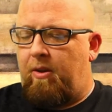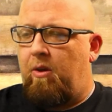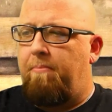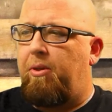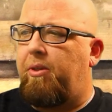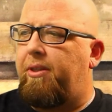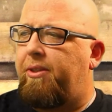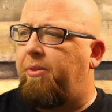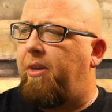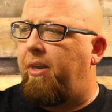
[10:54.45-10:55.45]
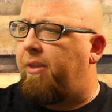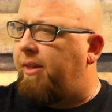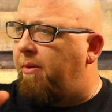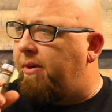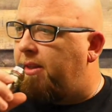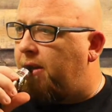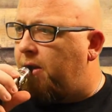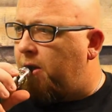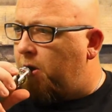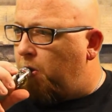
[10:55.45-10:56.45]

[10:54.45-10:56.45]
I blew a little too hard on that one, I think.